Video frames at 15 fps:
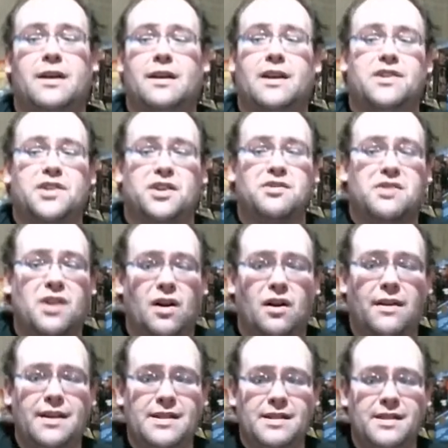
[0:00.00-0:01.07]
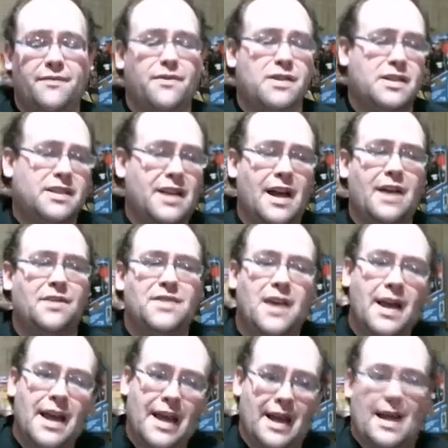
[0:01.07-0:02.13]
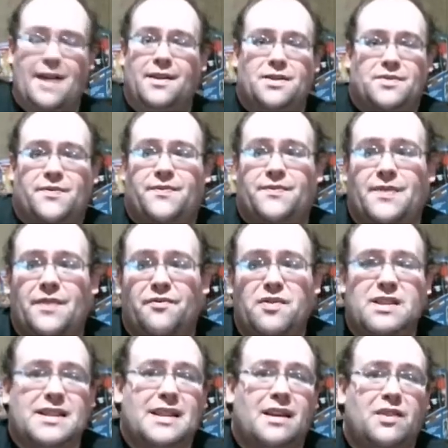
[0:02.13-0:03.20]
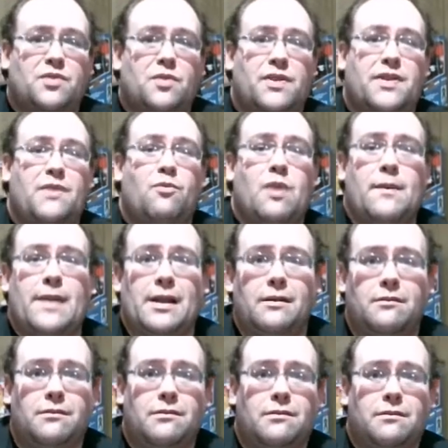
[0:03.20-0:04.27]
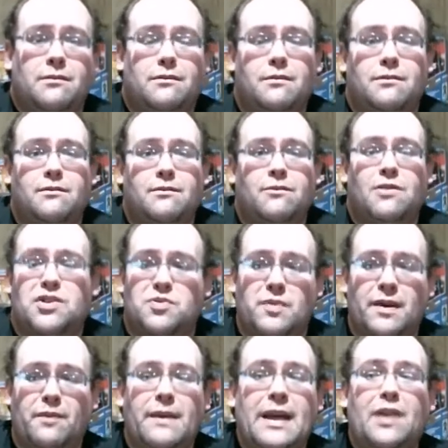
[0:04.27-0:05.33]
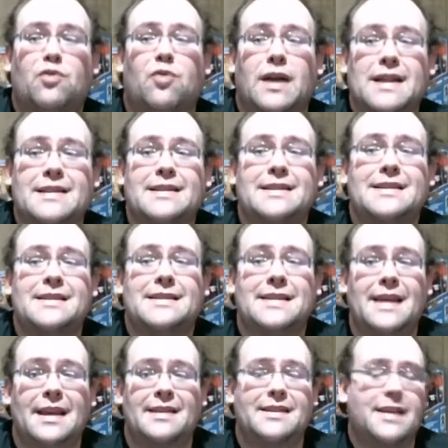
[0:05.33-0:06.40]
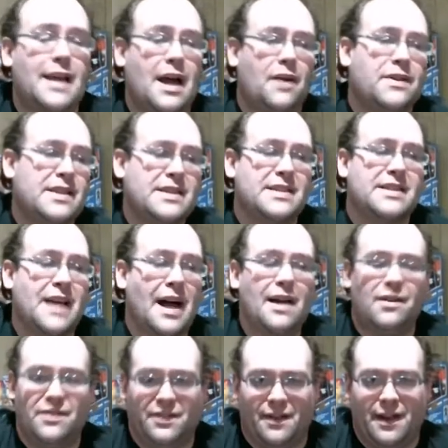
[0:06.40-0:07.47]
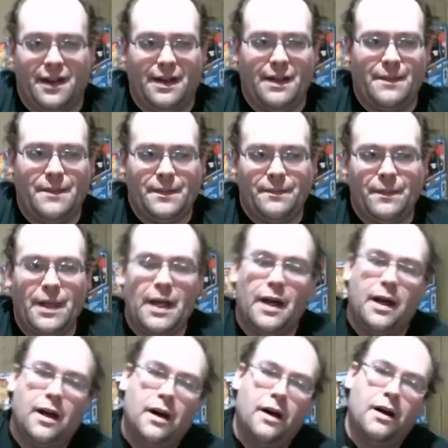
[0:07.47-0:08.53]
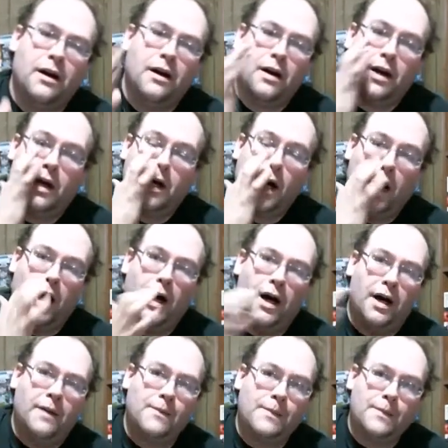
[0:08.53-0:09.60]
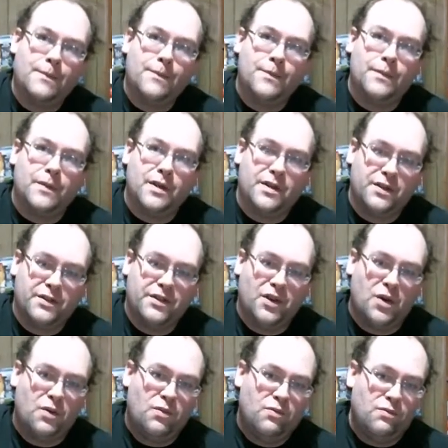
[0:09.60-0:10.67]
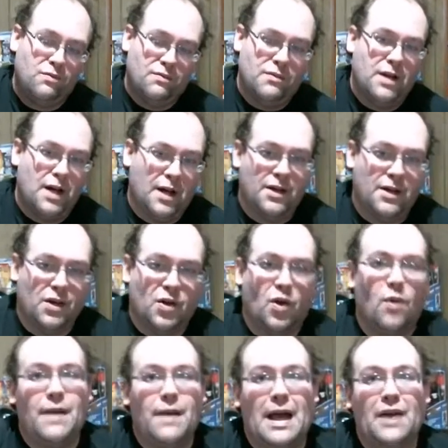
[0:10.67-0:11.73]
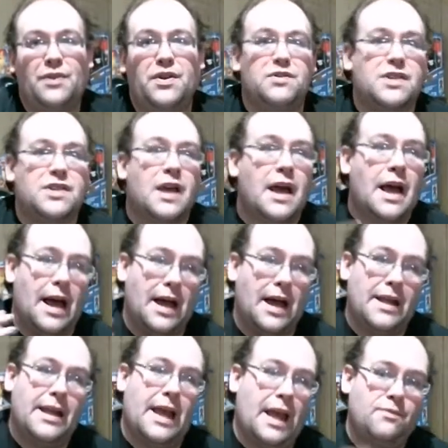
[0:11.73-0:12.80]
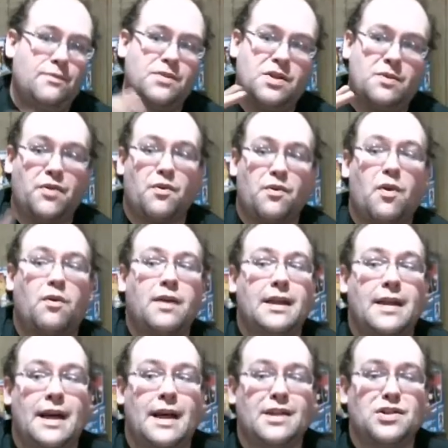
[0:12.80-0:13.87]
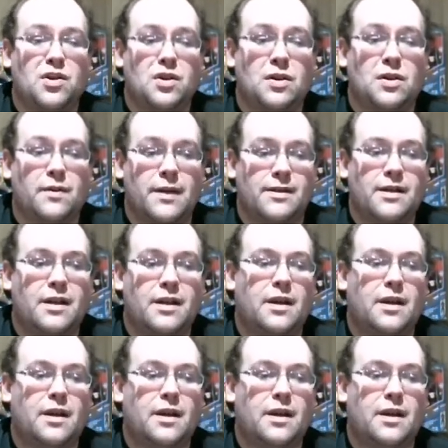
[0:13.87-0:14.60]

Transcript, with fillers: Classic, you saw all these different styles, and there's different styles with the women, which would be great to see, see how these styles line up. Um, so, uh, Nicole Matthews, a name to be thrown in that tournament.